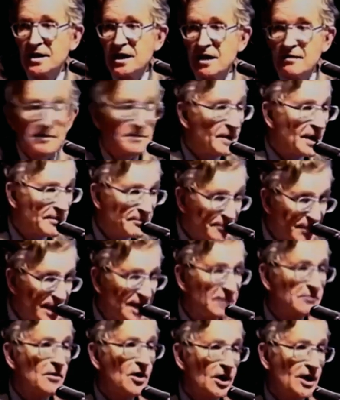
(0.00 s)
I mean, by
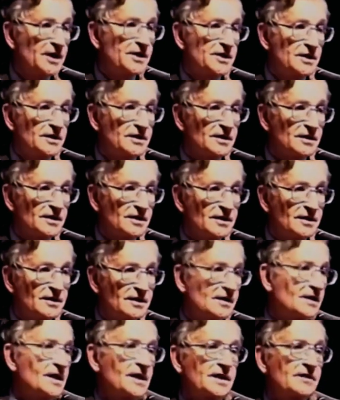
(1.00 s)
big margins,
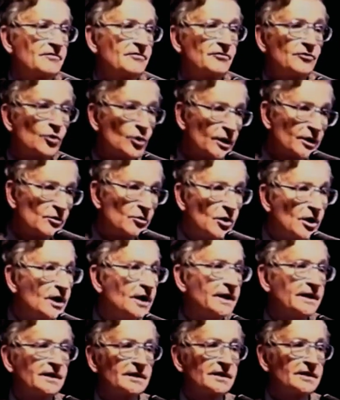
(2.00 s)
you know, like
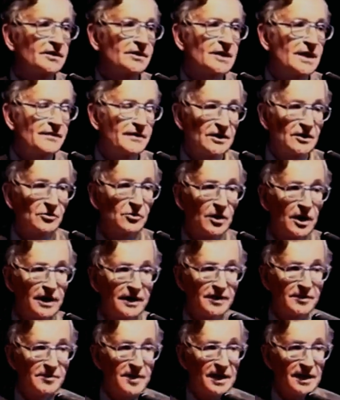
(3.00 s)
4-1 or
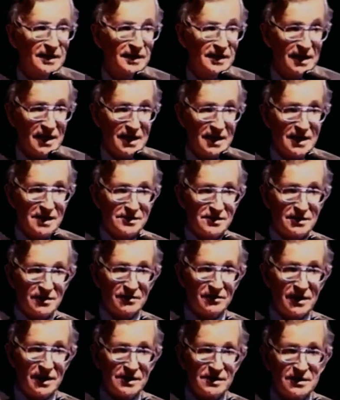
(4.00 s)
7-1, depending on how you ask the
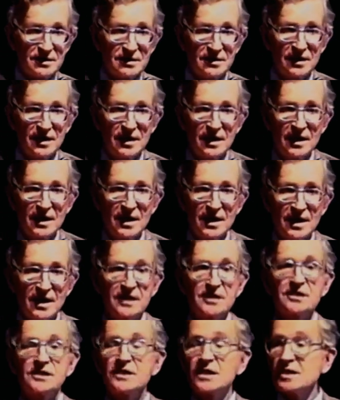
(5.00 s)
question.
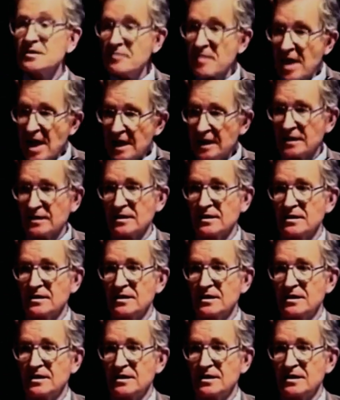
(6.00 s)
It just didn't matter.